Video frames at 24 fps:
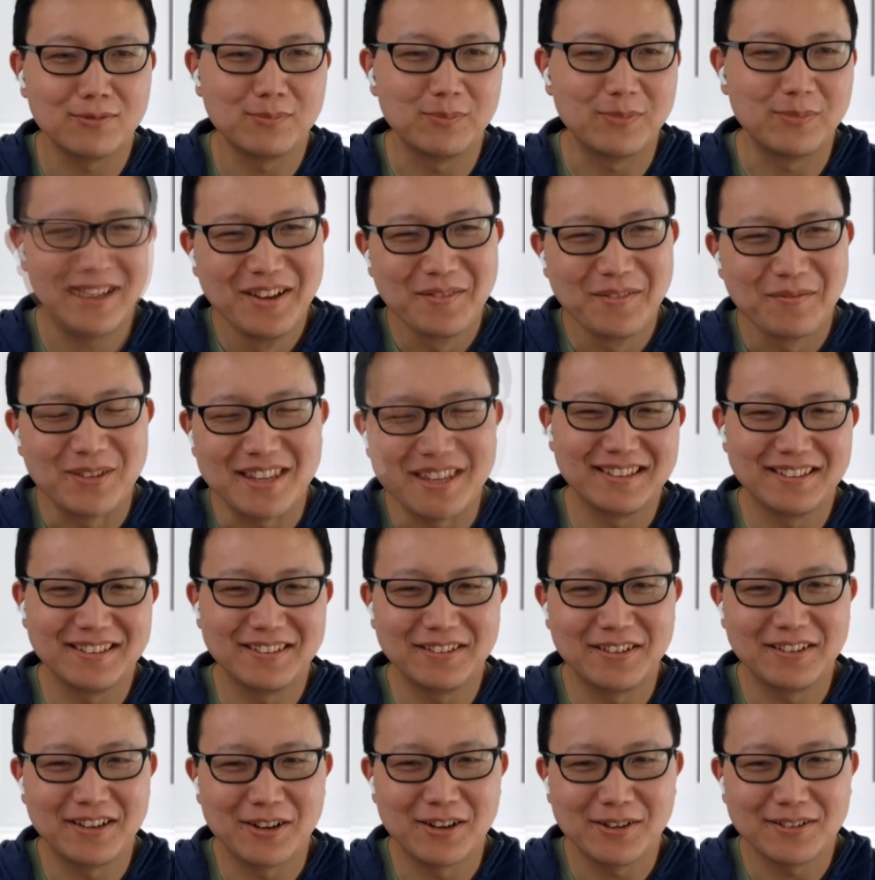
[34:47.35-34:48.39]
But then,
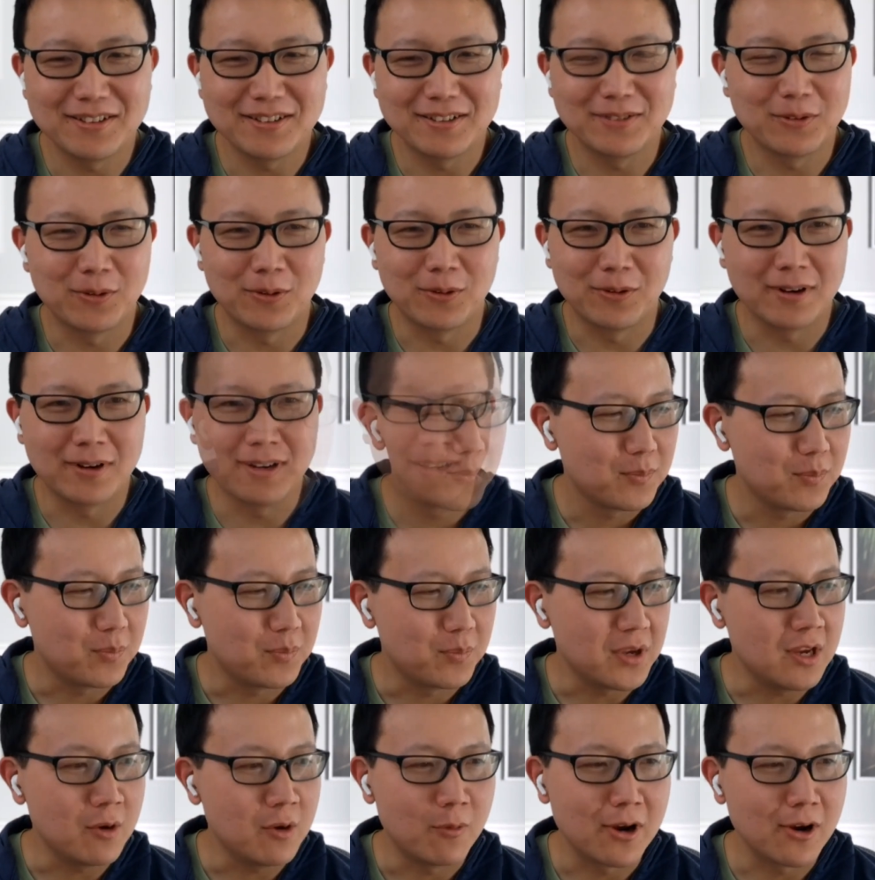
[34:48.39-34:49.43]
you know, or like
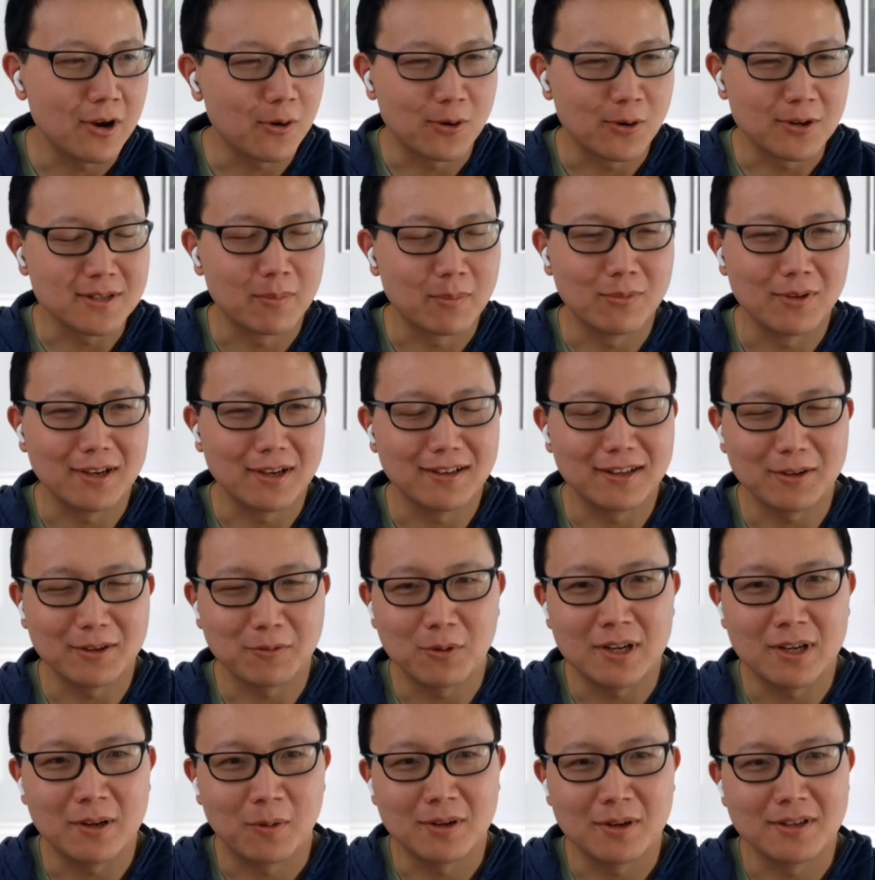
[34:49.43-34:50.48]
be real or something. Like one
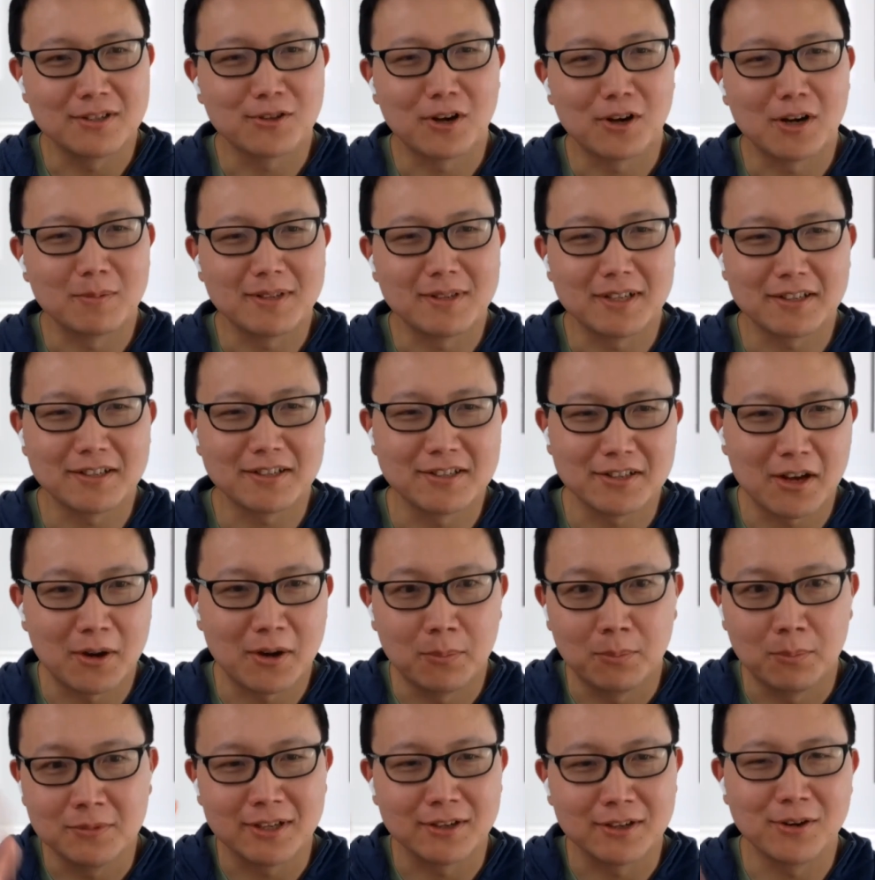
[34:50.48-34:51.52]
of these startups like just
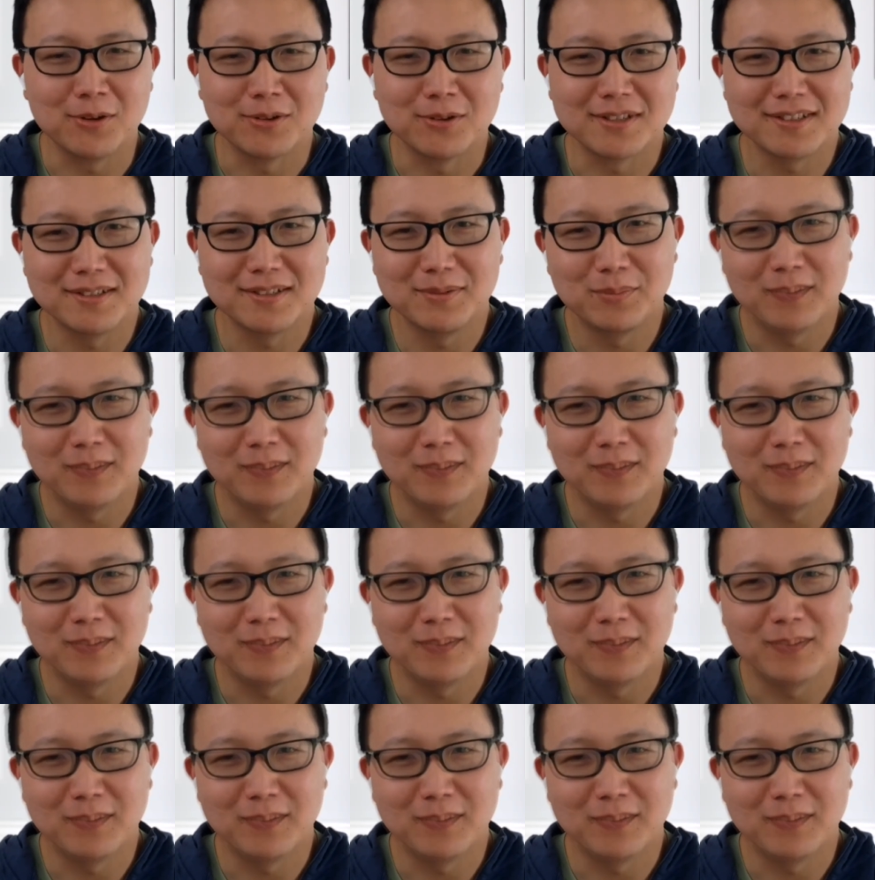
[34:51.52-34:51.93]
comes and goes.